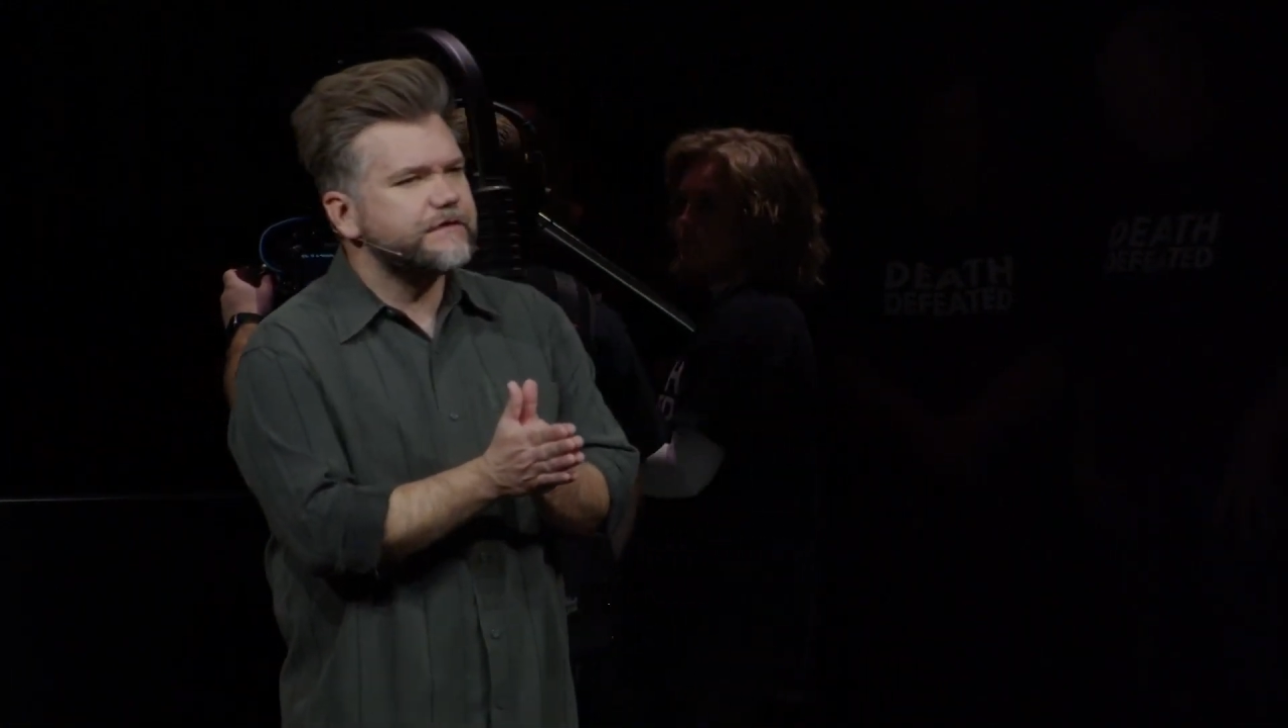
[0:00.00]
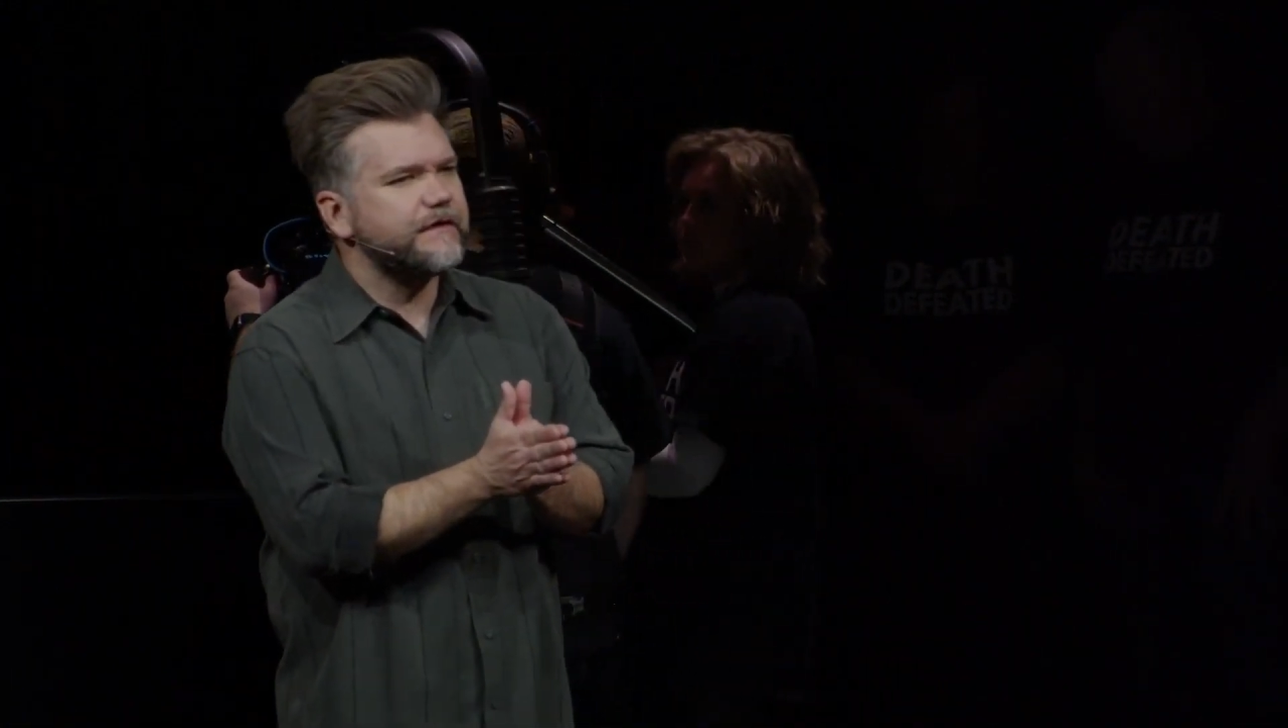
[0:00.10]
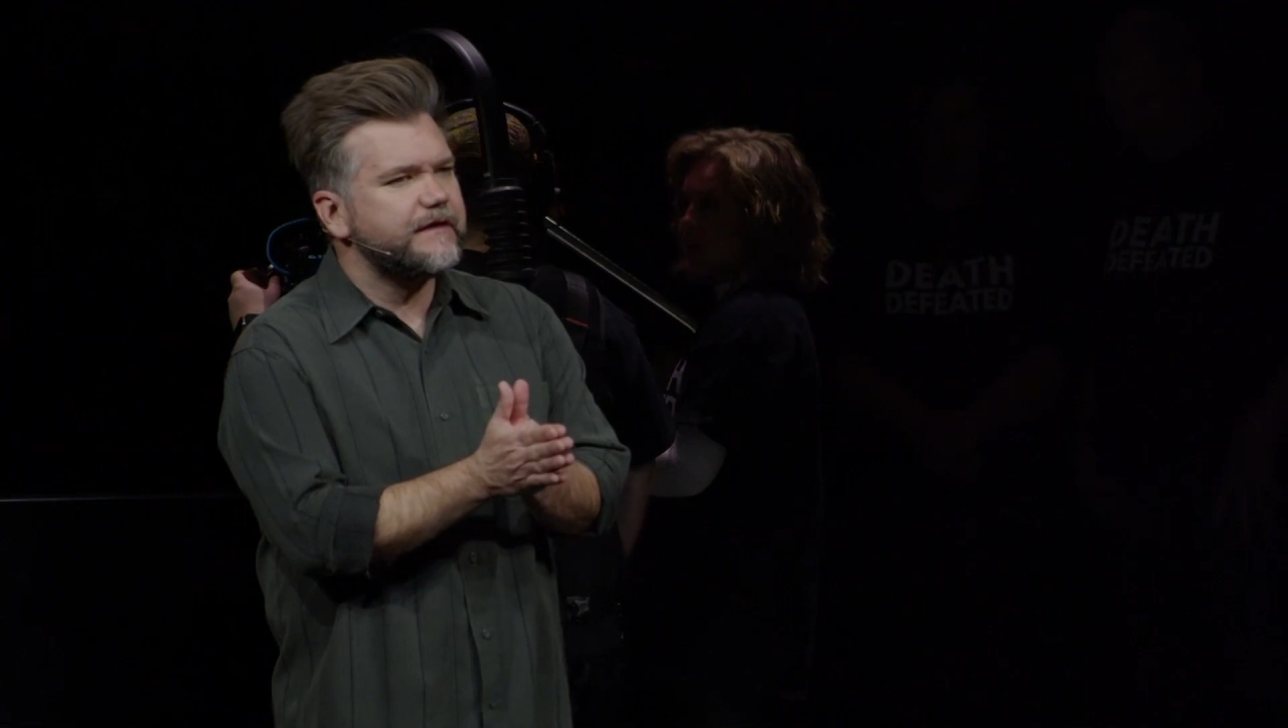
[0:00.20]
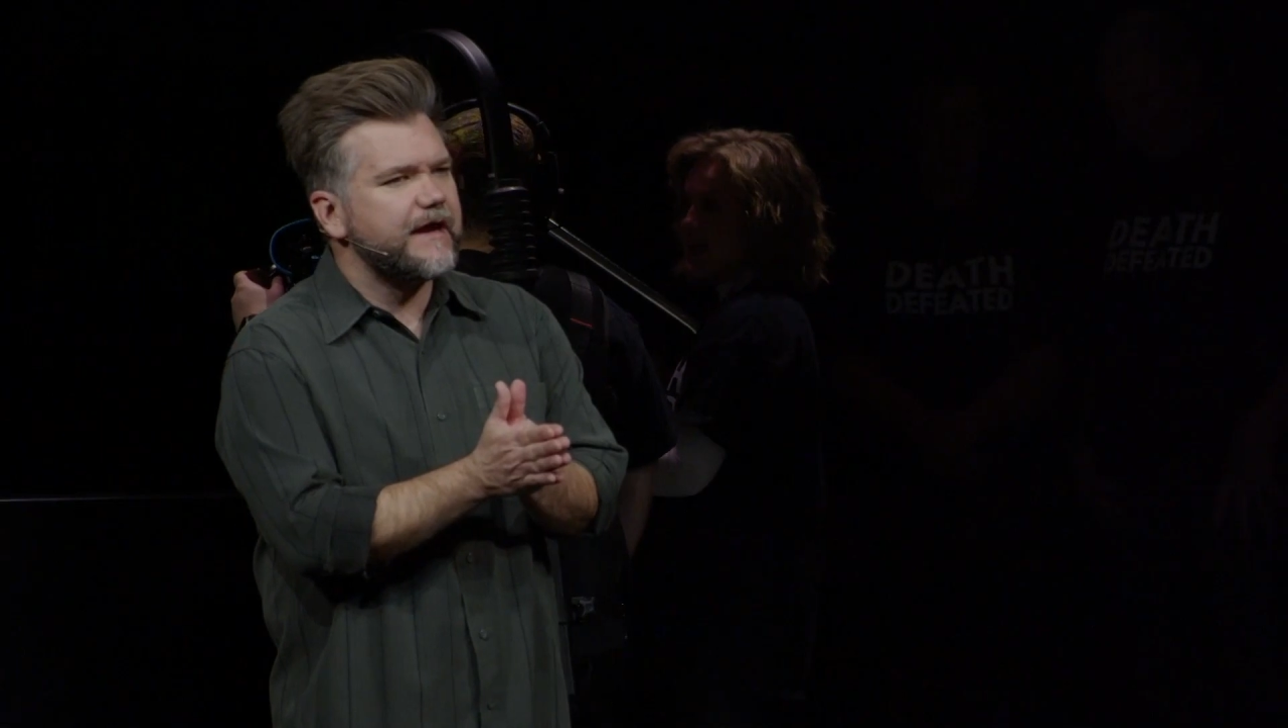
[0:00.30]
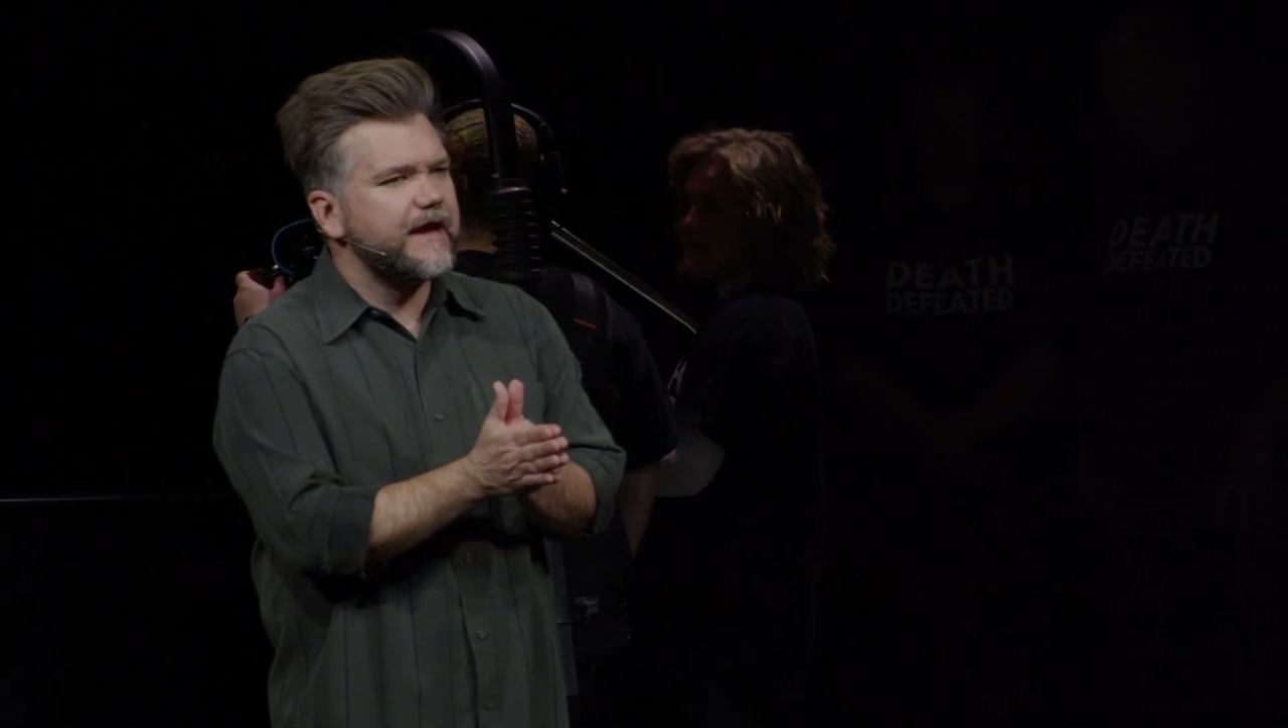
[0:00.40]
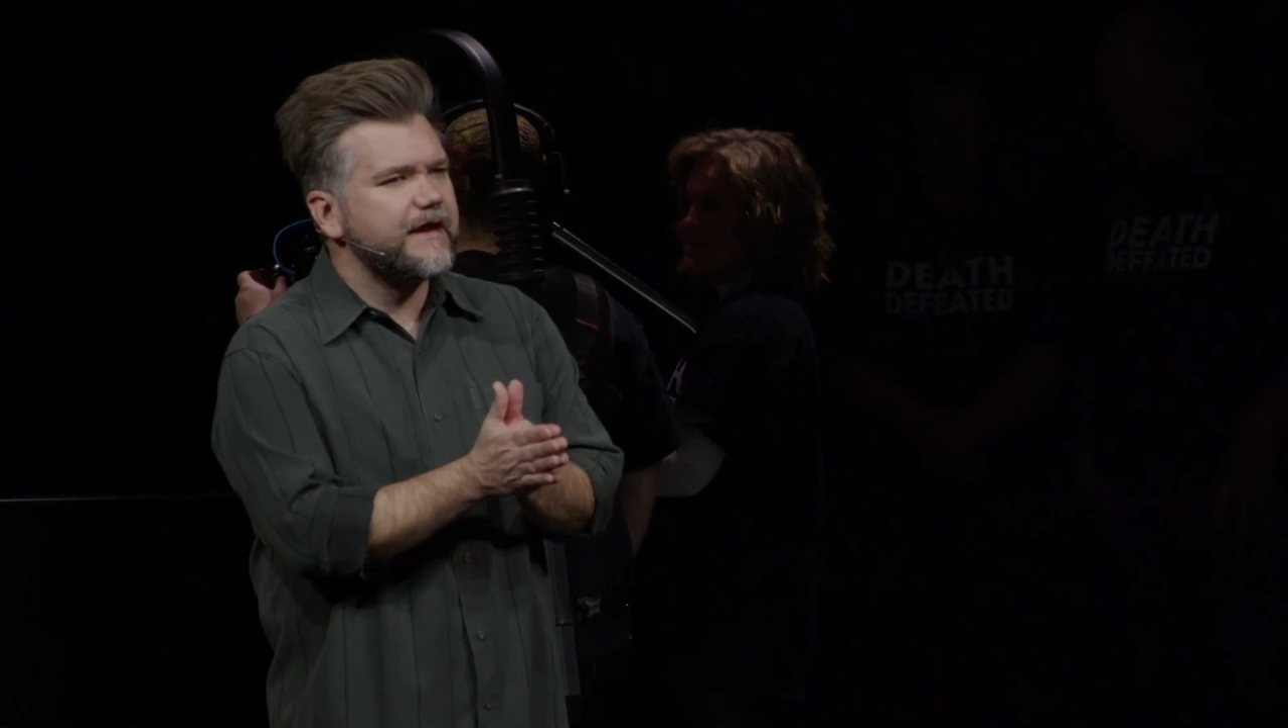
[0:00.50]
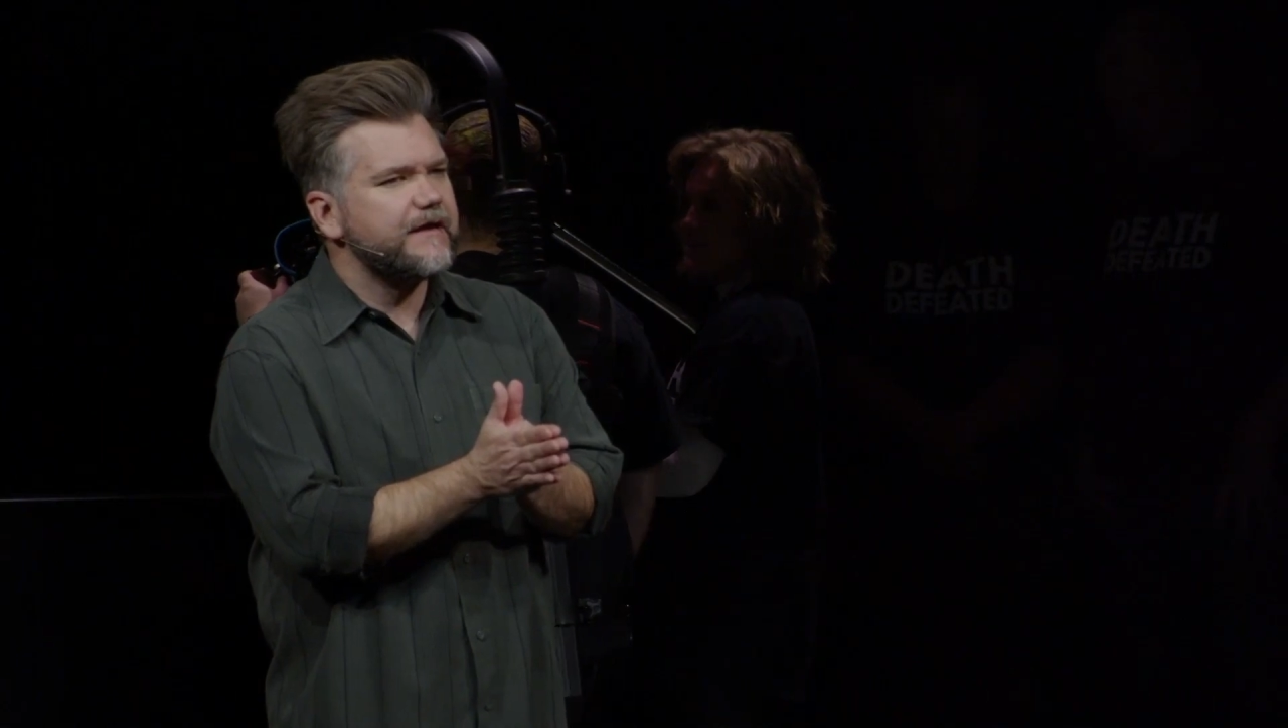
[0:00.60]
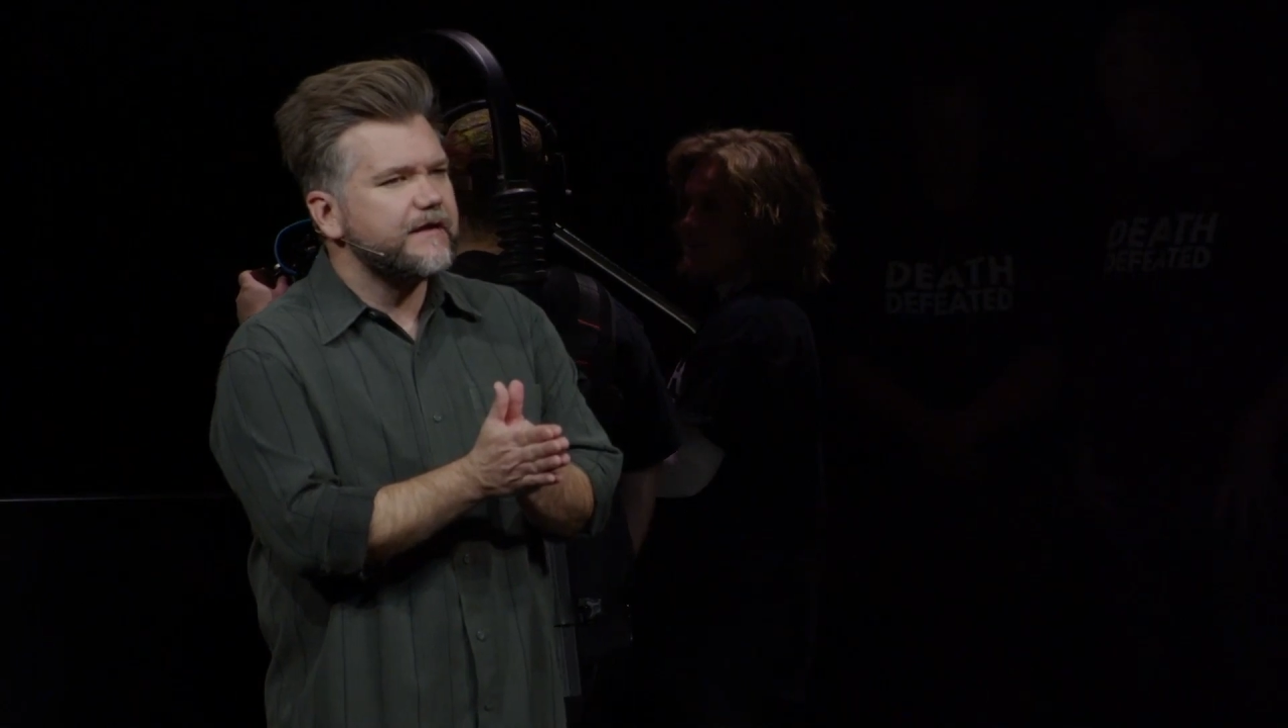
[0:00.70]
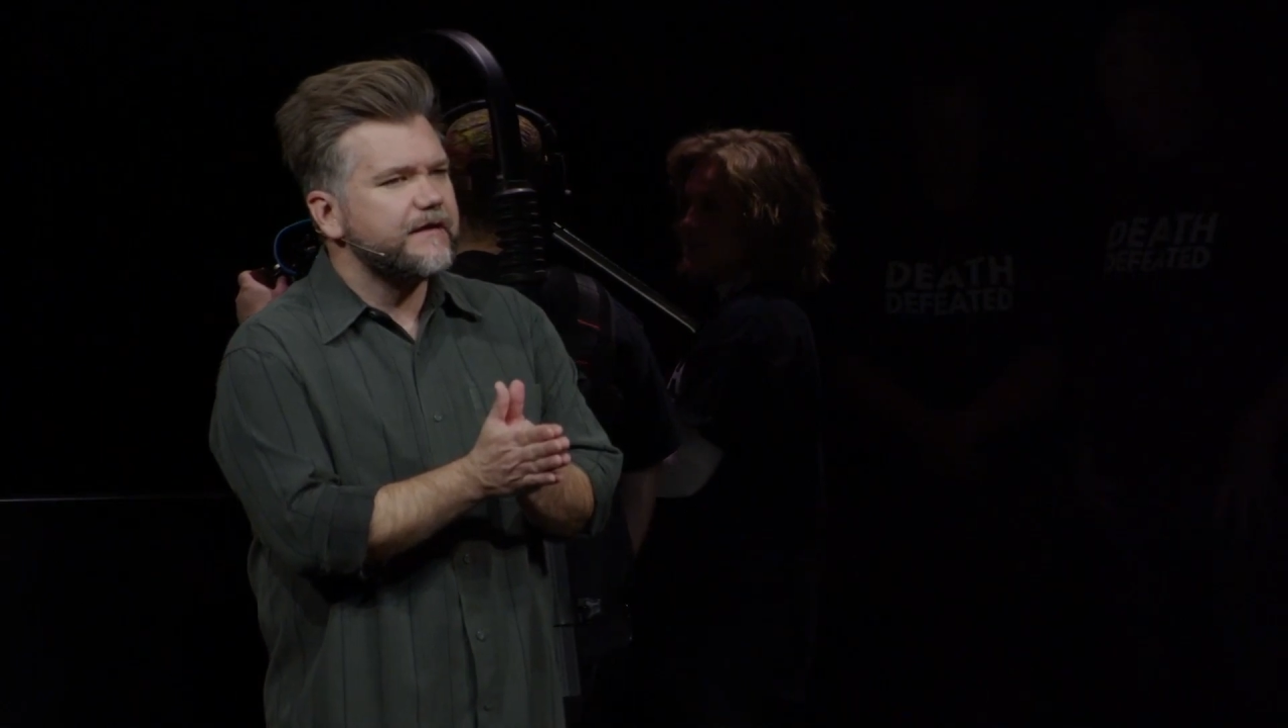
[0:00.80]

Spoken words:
today